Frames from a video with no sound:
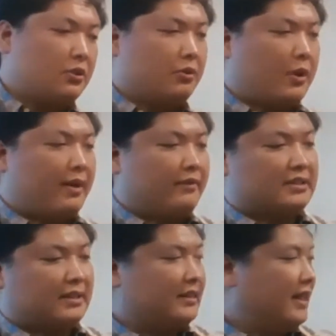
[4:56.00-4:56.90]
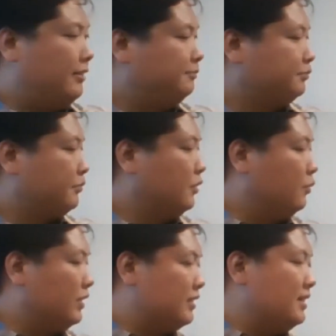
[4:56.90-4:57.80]
So having said that,
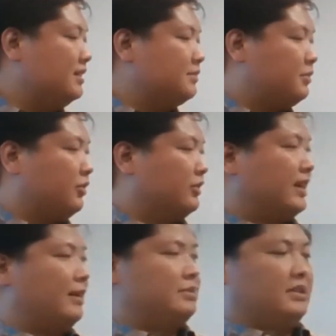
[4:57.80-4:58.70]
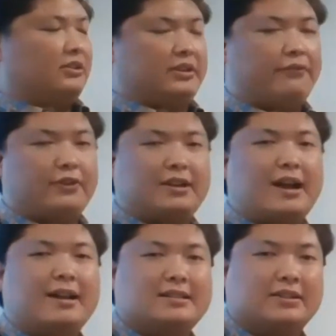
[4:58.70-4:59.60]
with these pure tabs, there are different
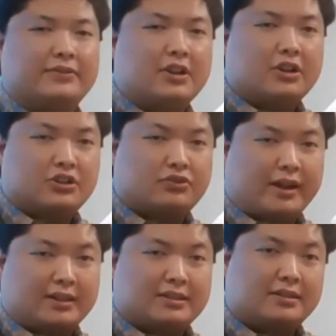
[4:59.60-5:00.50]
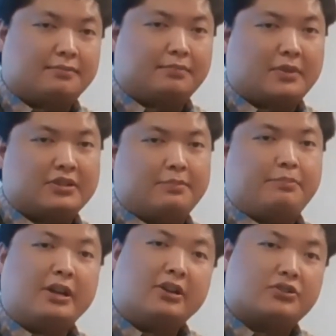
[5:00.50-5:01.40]
kinds of strengths. There's a
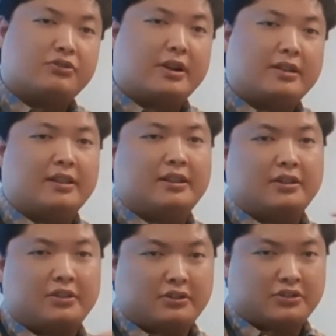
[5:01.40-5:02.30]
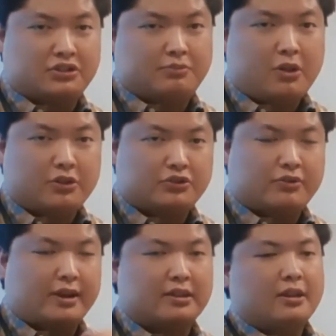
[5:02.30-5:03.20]
bigger strength and then there's a smaller
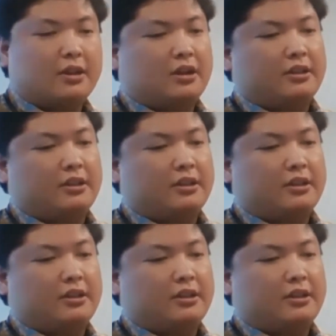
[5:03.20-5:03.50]
strength.